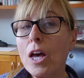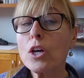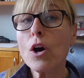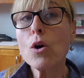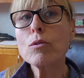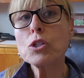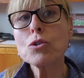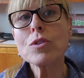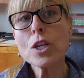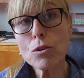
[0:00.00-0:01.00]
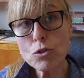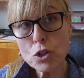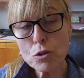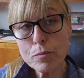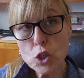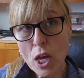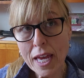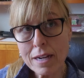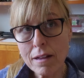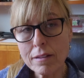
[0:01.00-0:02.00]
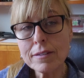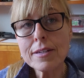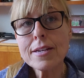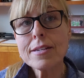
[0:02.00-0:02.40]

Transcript: go to the YouTube channel,